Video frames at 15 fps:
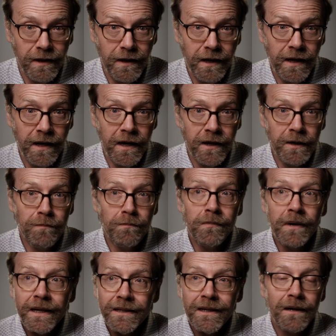And it
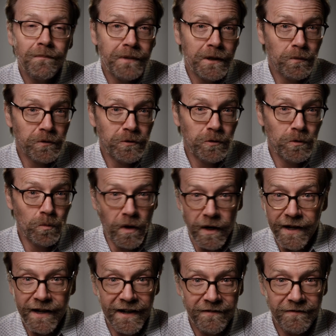might not be what you want
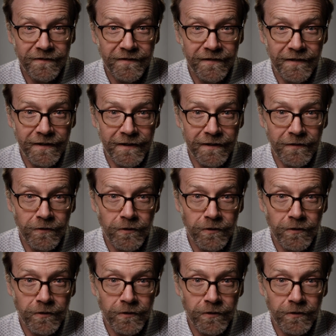to have, you know.